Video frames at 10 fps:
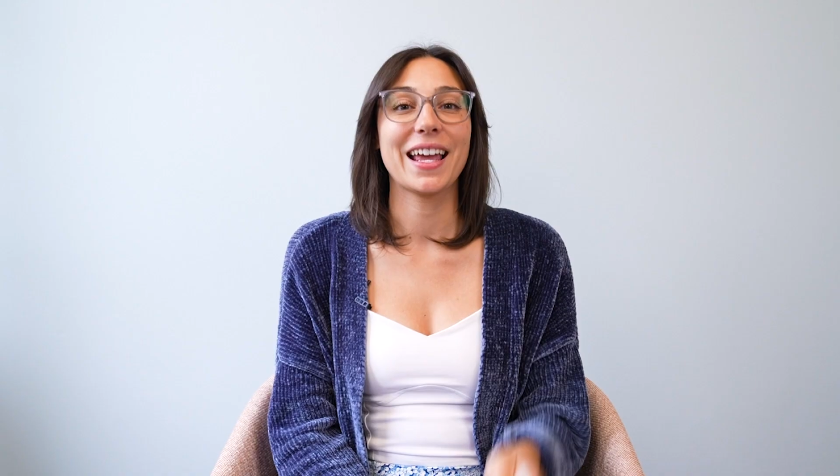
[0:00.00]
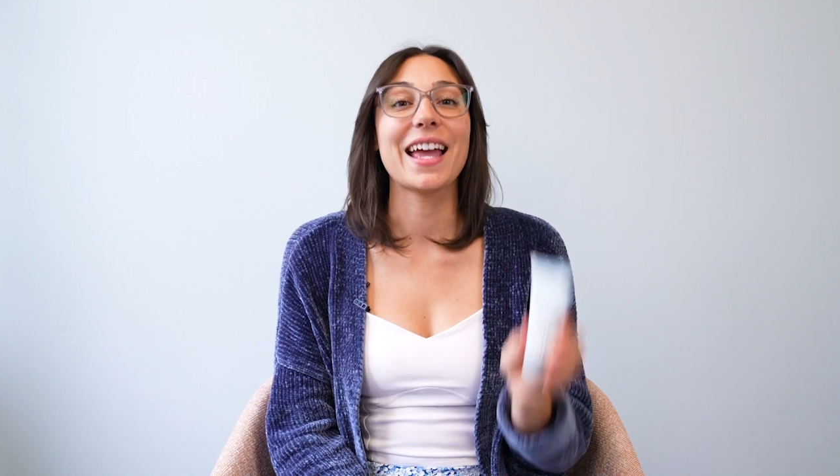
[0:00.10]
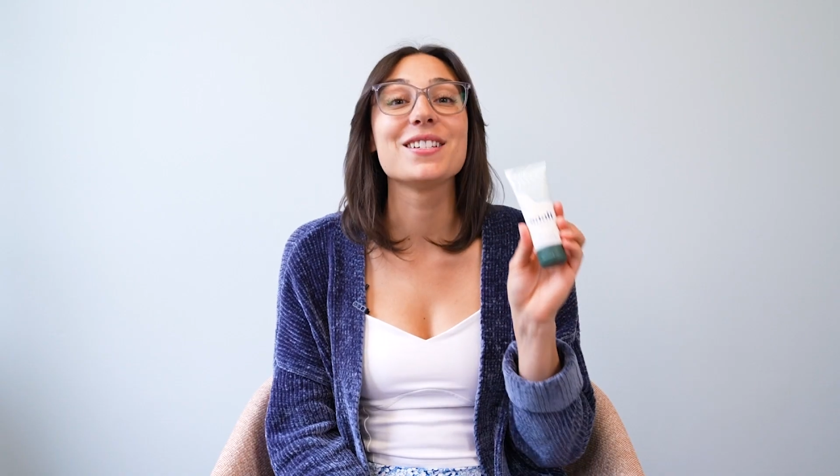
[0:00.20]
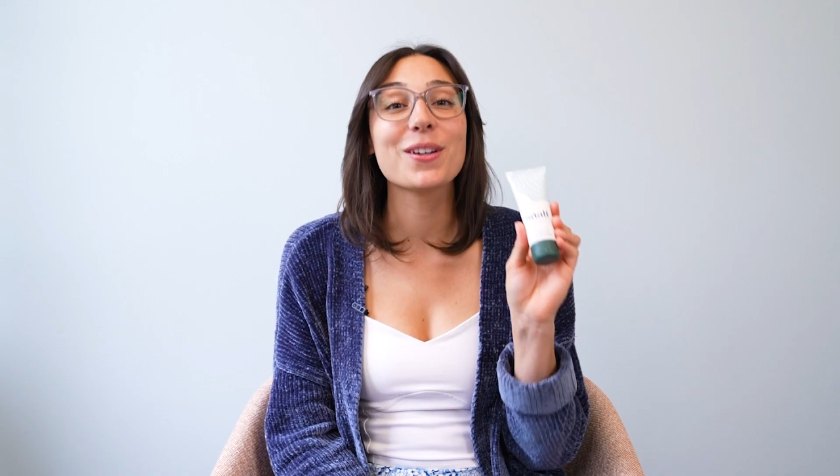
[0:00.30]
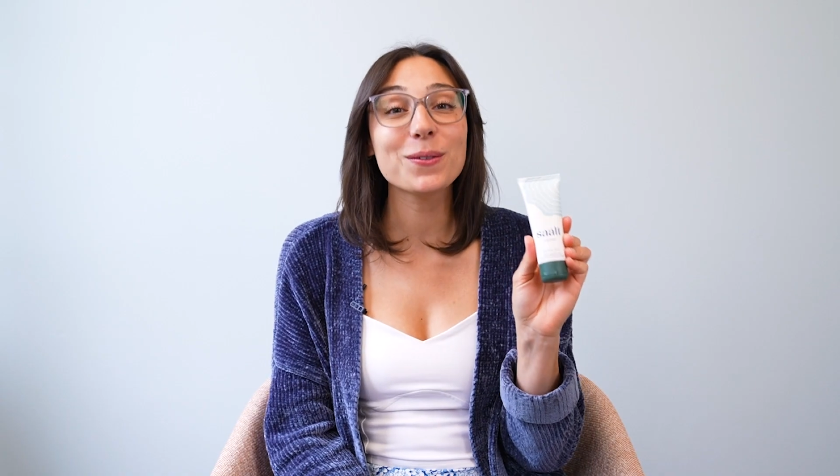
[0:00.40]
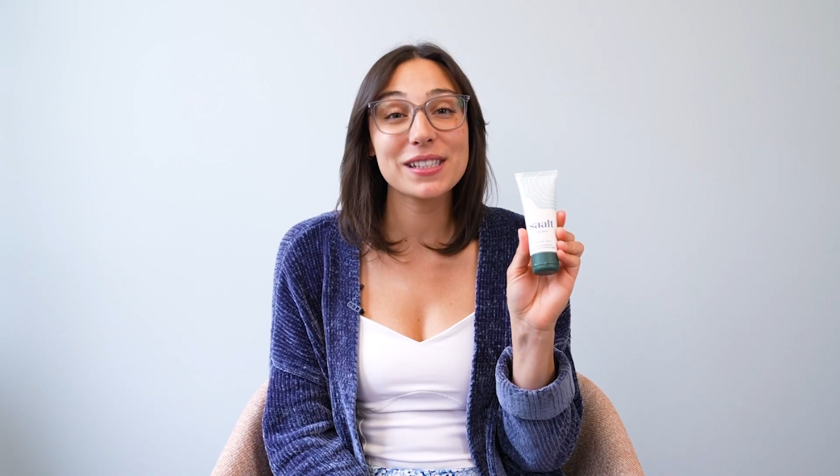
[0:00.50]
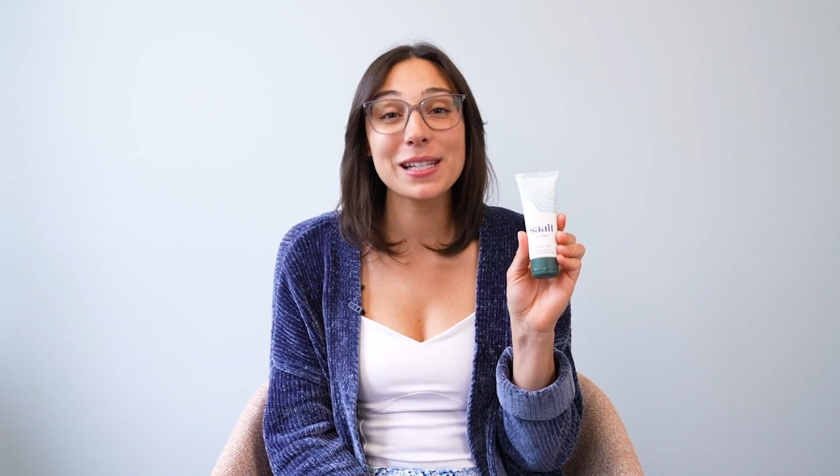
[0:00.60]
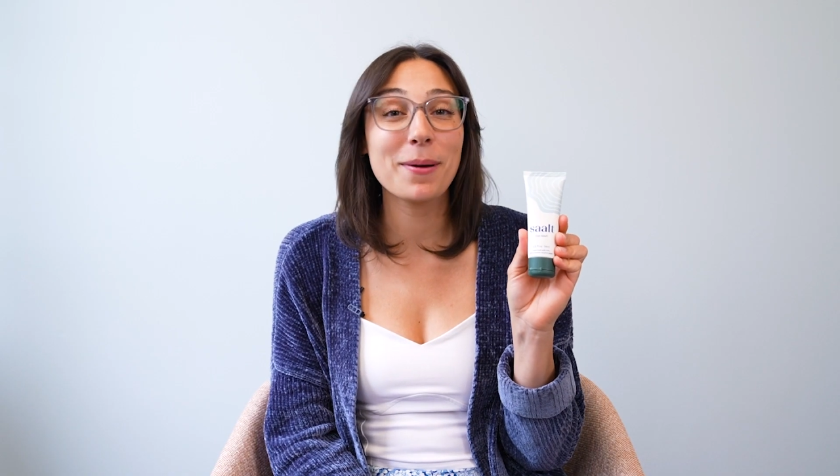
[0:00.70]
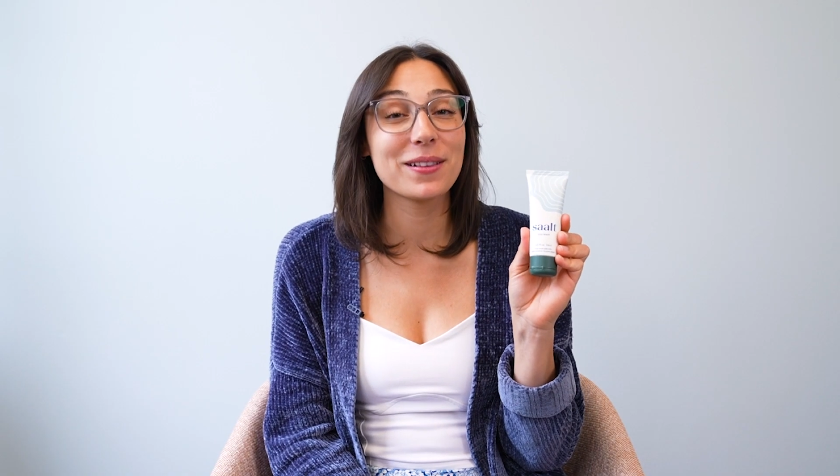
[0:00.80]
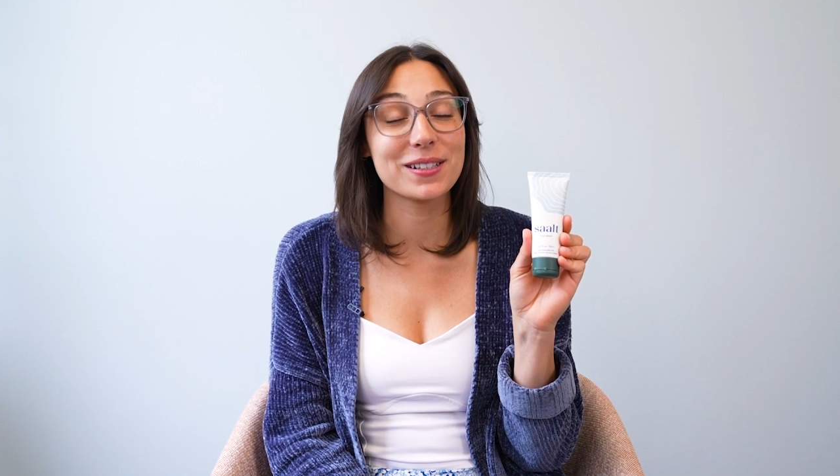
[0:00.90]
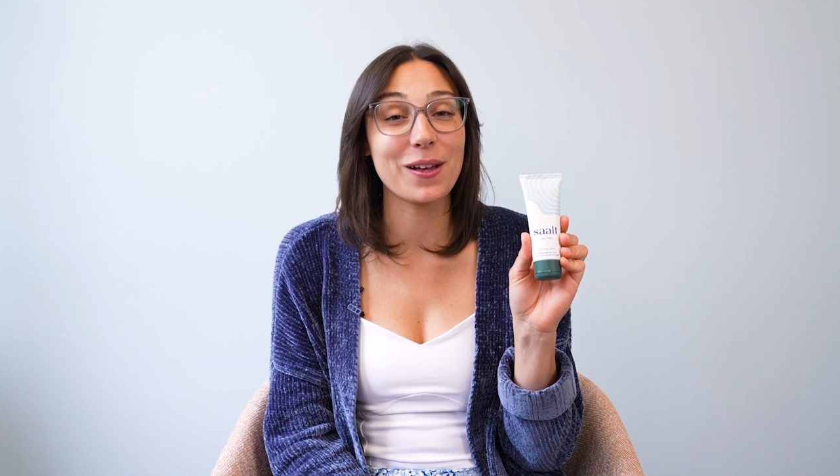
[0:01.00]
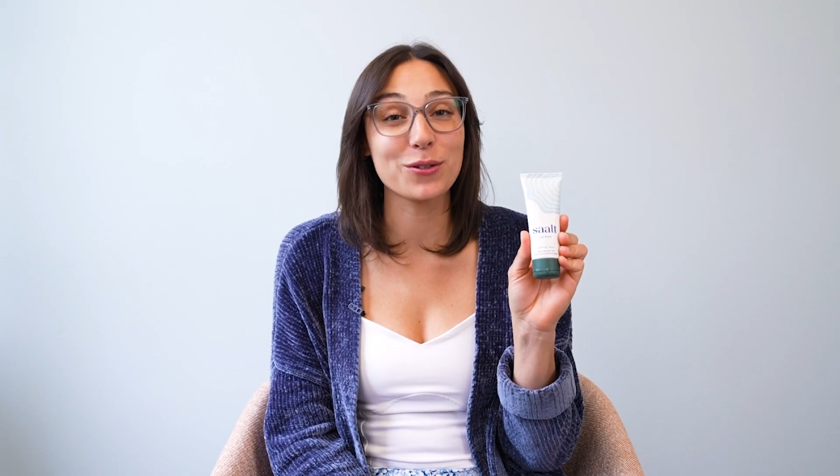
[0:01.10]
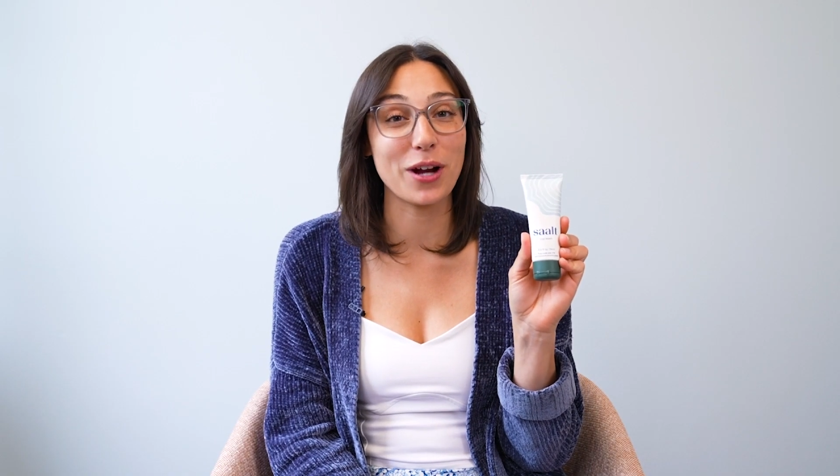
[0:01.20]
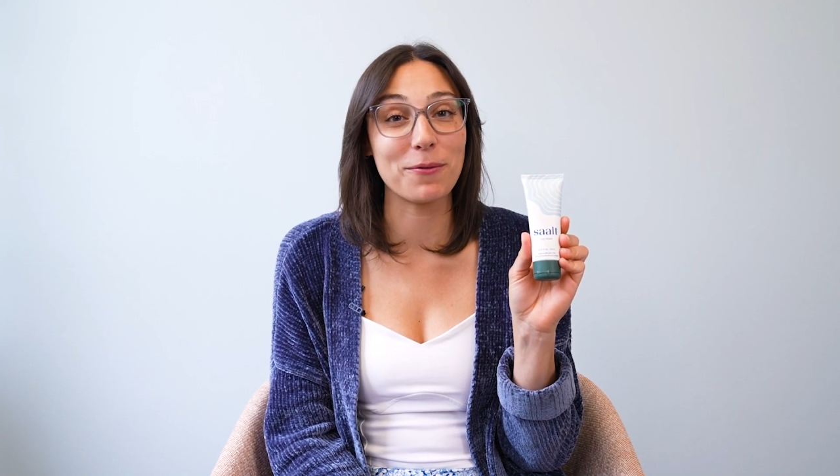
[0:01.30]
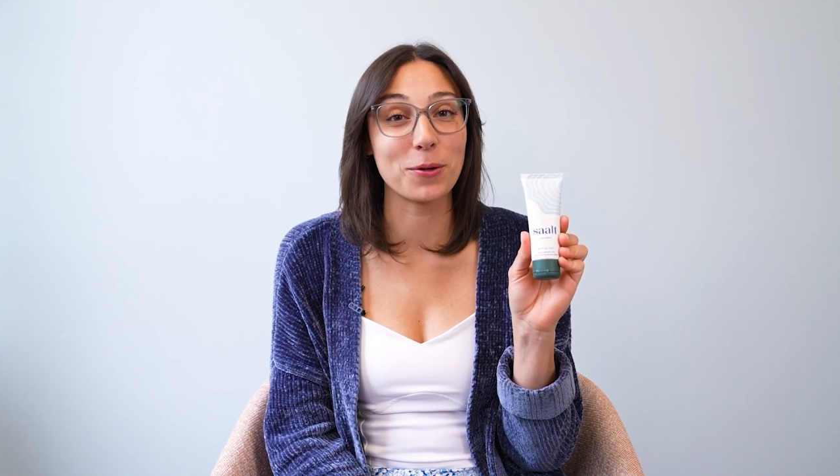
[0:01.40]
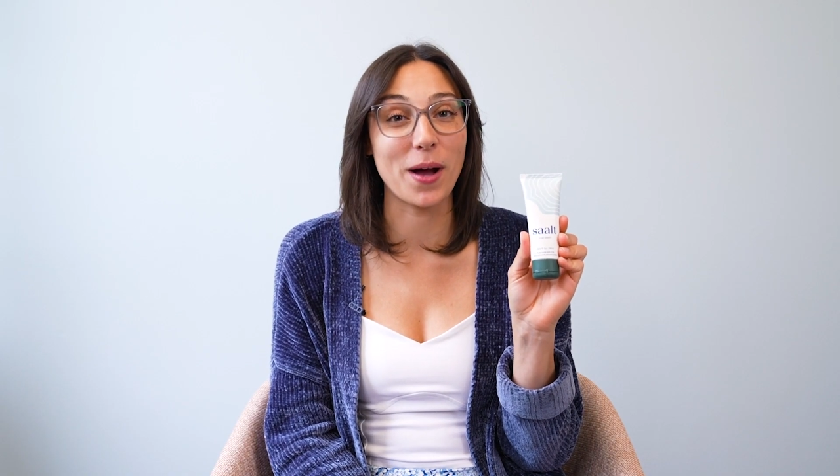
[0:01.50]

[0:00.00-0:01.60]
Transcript: And don't sleep on the Saalt Travel